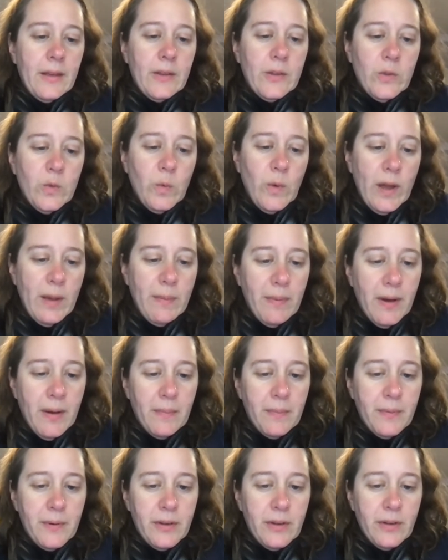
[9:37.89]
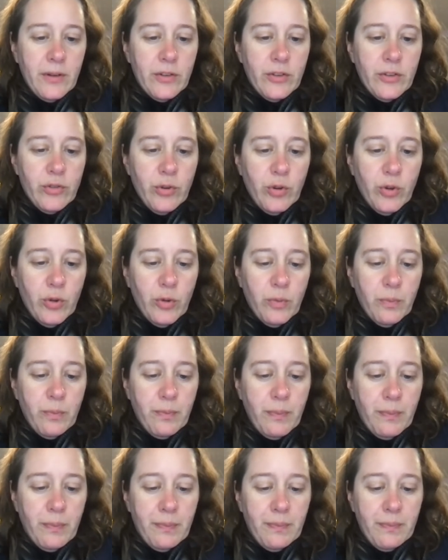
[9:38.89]
Swipe up to control
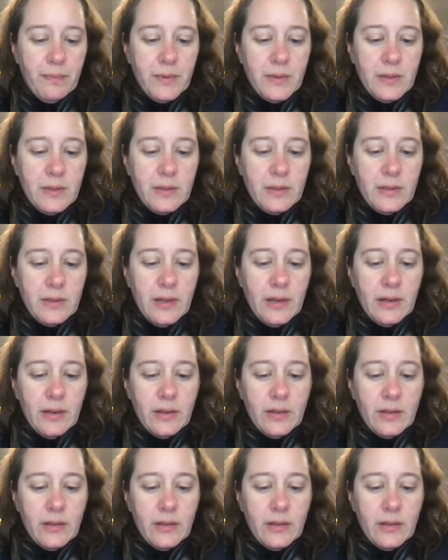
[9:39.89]
center.